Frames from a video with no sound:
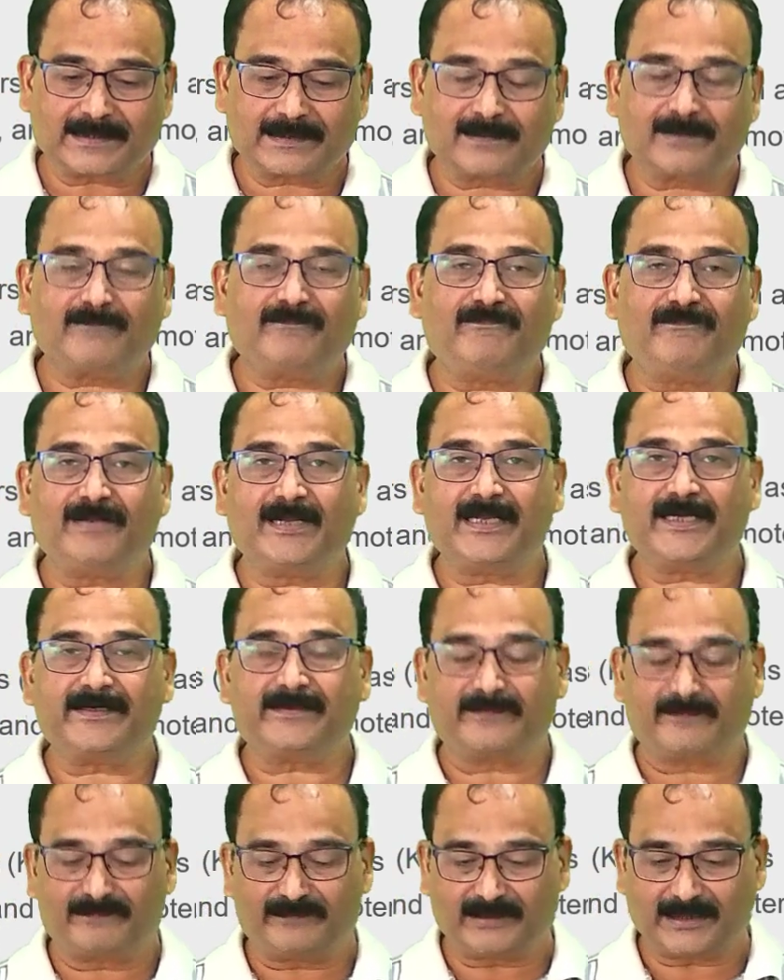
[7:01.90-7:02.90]
where
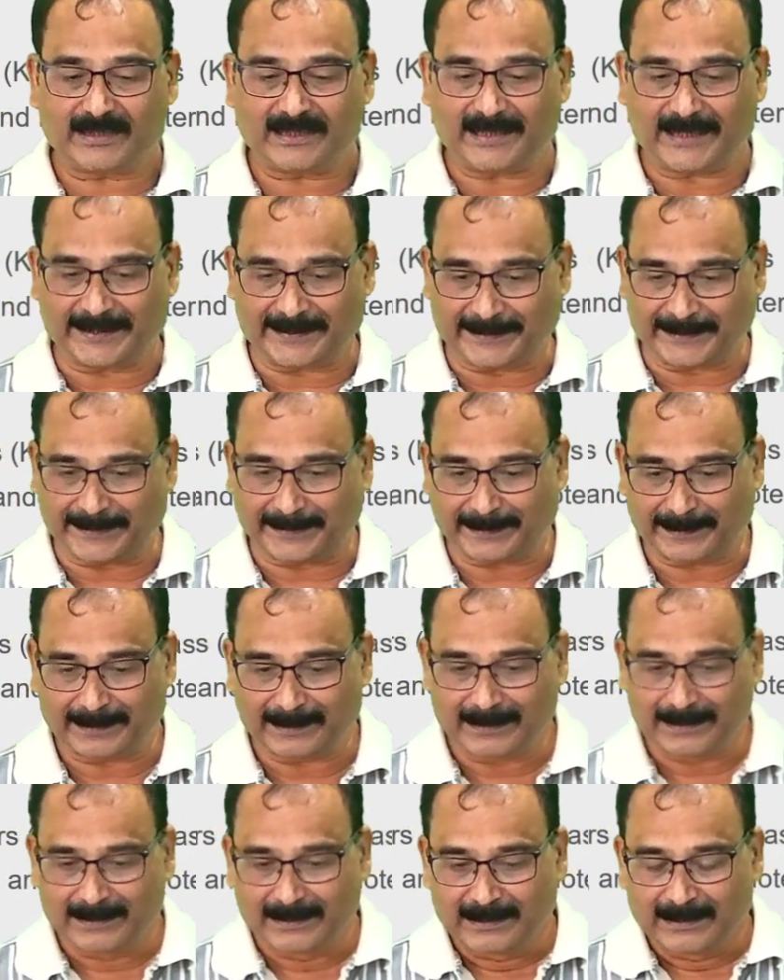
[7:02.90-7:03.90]
we are lagging.
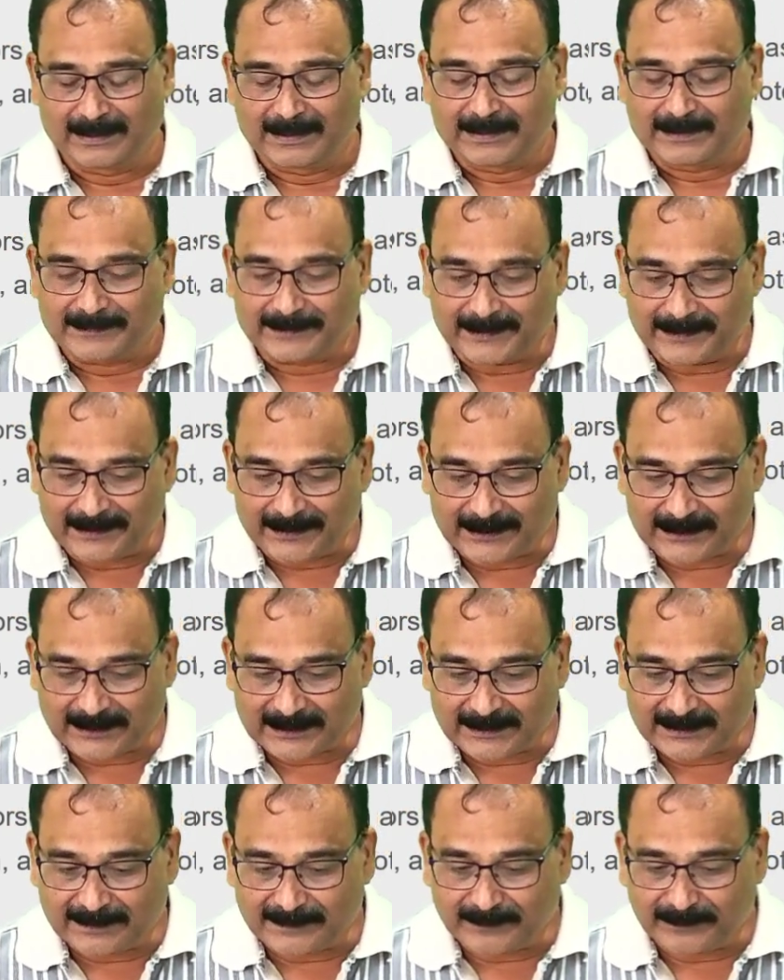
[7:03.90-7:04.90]
The
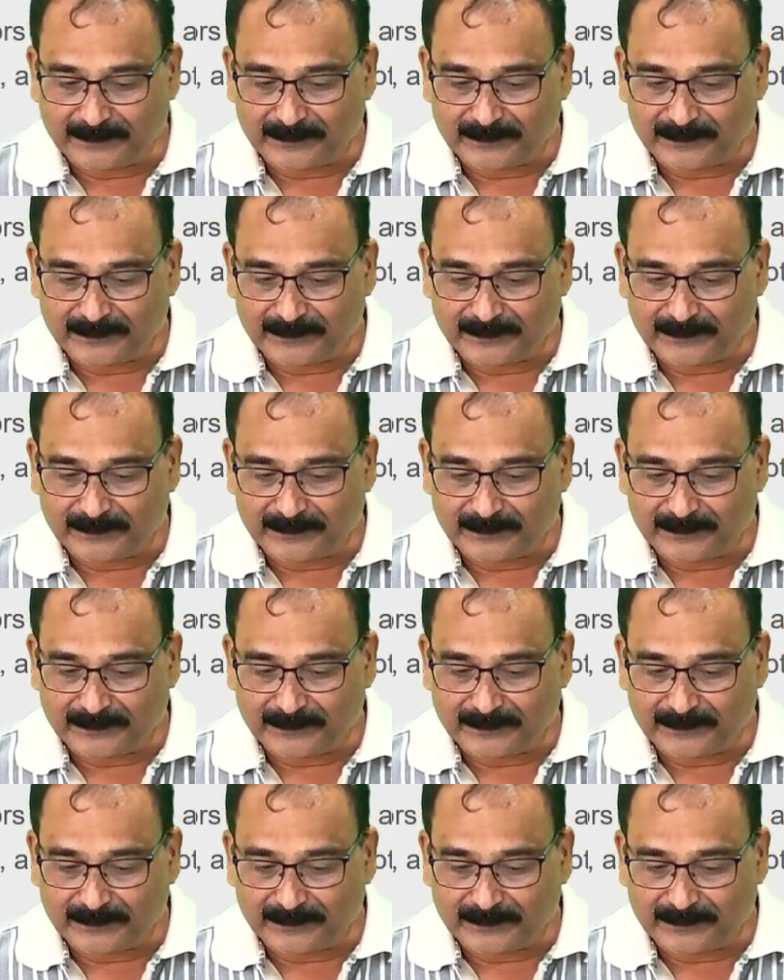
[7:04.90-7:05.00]
next